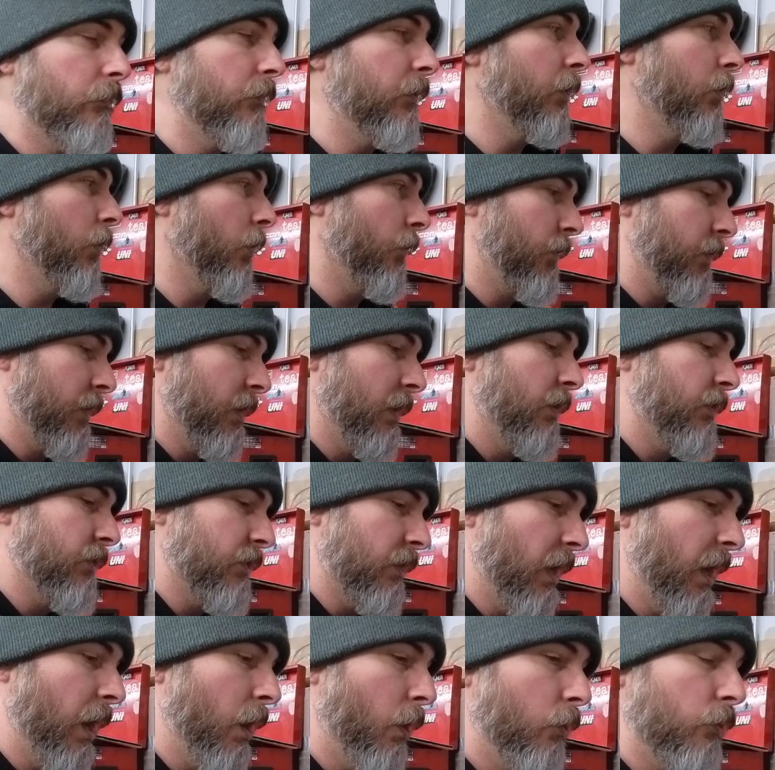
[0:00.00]
figure out the ins
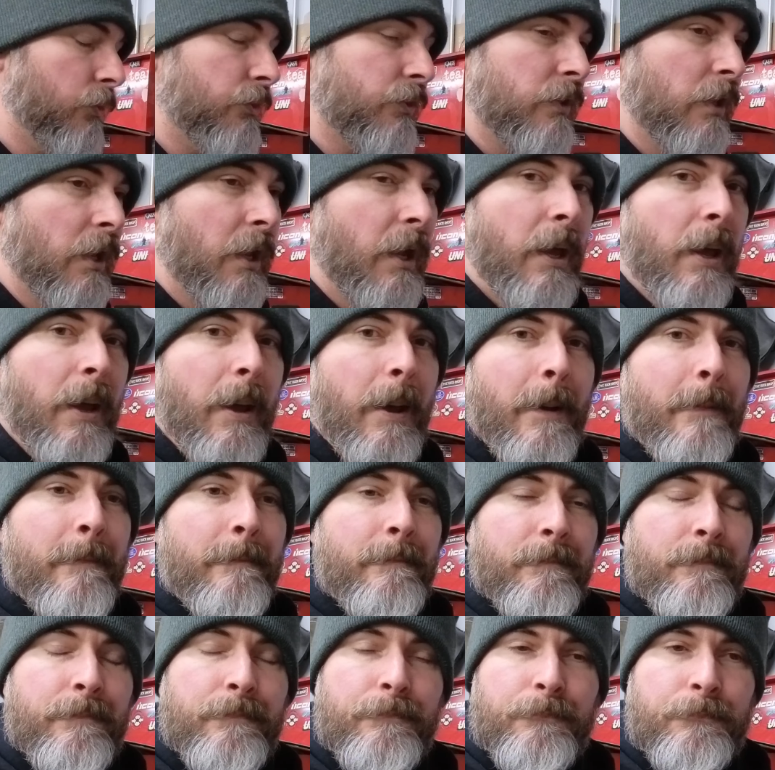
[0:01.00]
and outs.
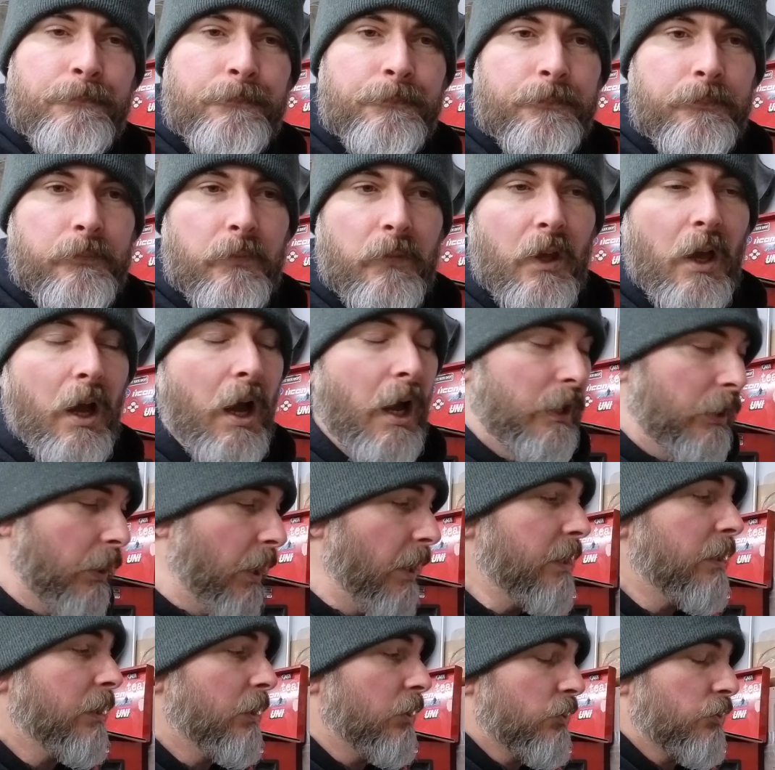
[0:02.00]
I
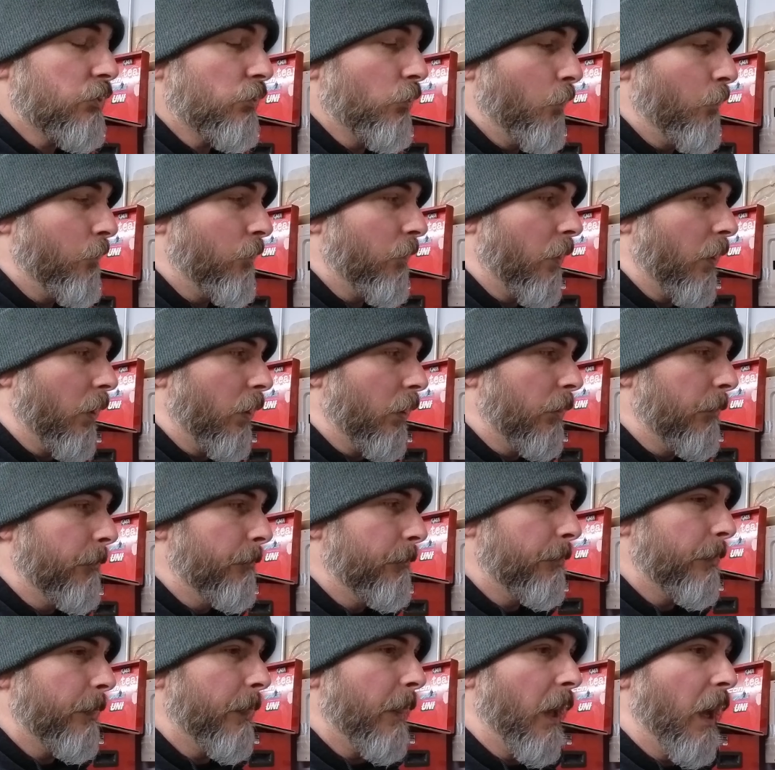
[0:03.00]
like it so far.
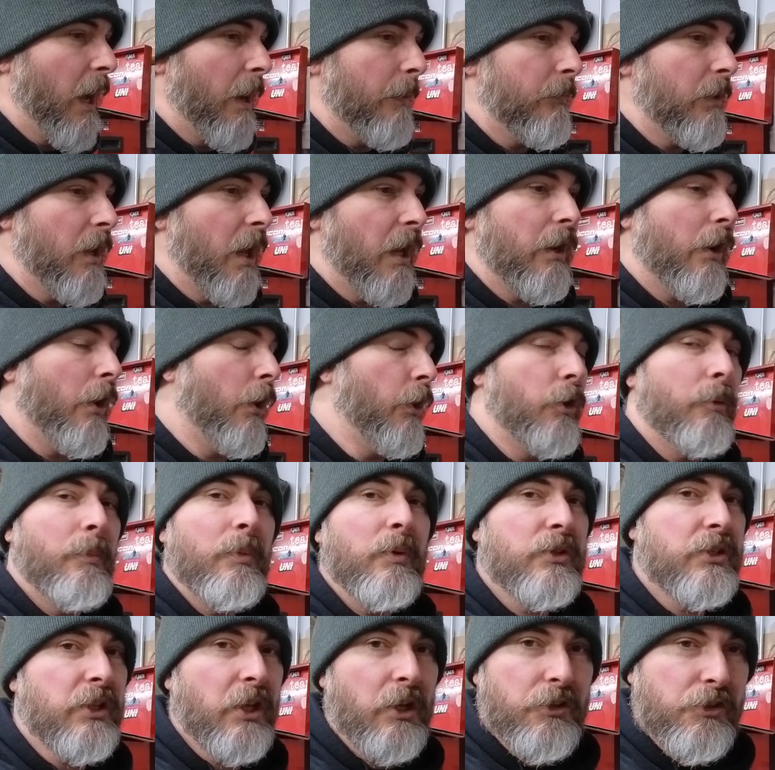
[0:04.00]
I'm not
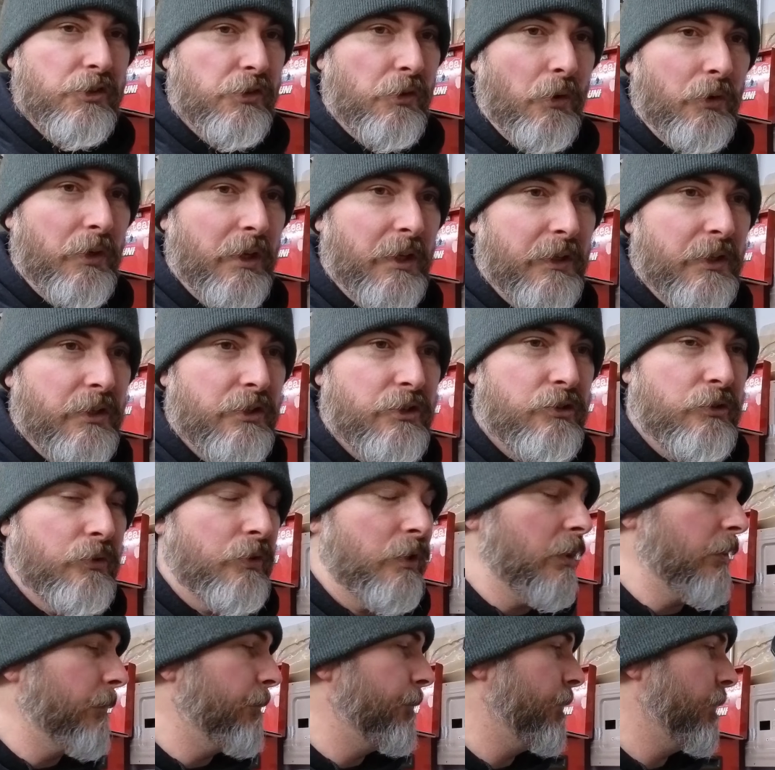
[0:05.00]
100% sold on this
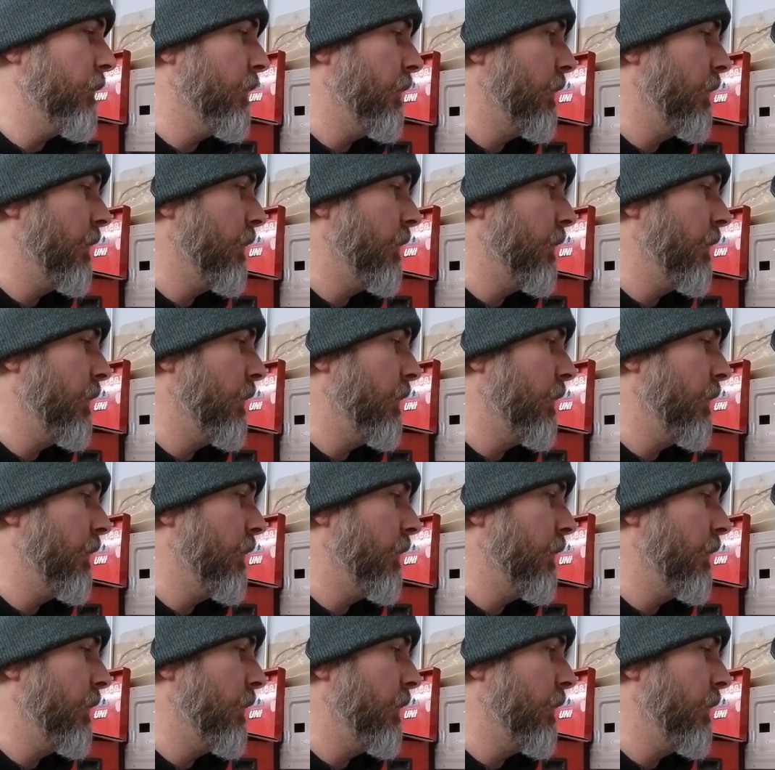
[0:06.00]
unit.